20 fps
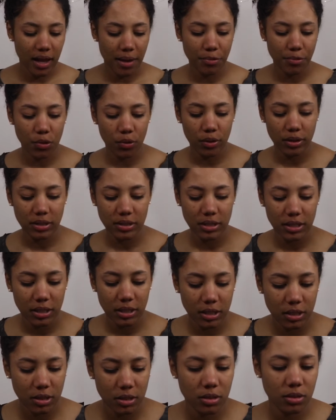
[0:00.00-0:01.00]
I'm going to
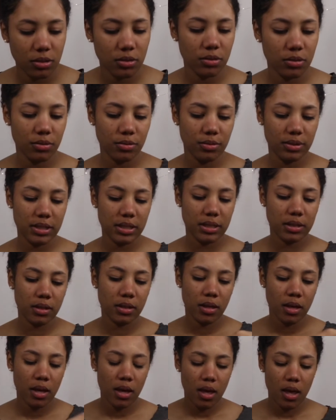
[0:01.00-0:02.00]
use
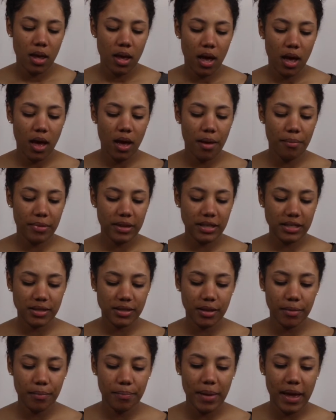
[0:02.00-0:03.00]

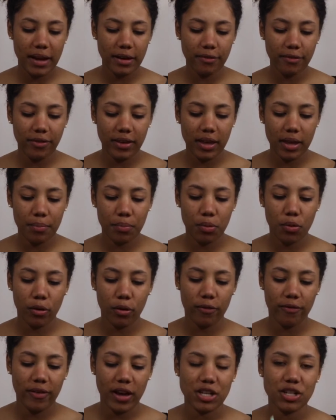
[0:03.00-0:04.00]
the Benefit
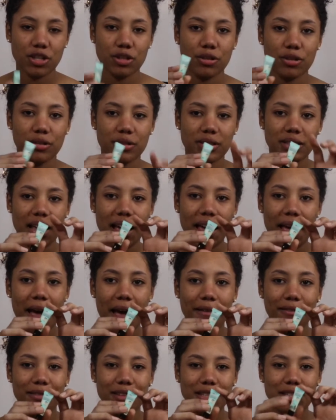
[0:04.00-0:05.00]
Porefessionals. I
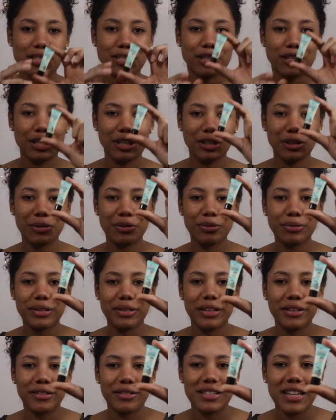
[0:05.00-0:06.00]
have this cute
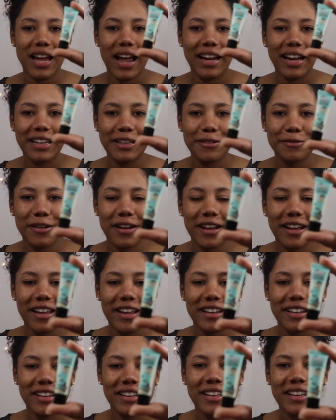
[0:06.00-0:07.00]
little tiny
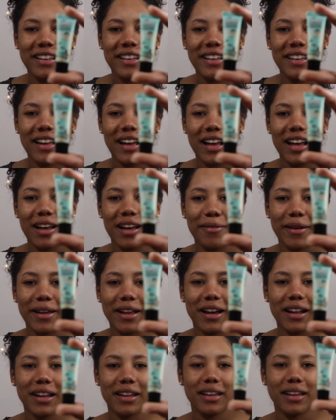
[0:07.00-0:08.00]
one. I
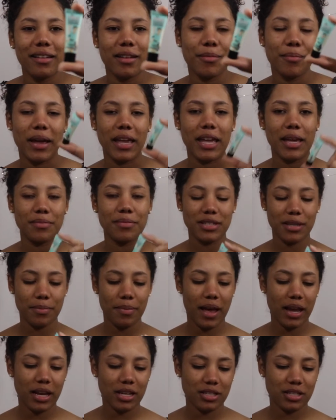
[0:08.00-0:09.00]
got it in my Ipsy
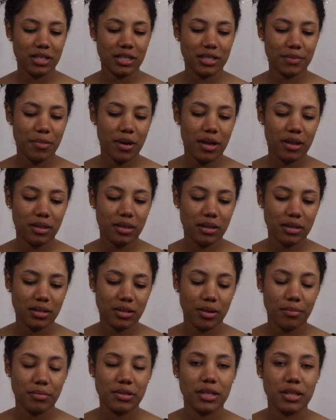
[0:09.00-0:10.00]
package this month, so
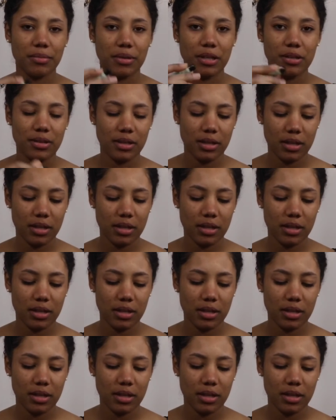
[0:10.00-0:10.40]
I'm just gonna be using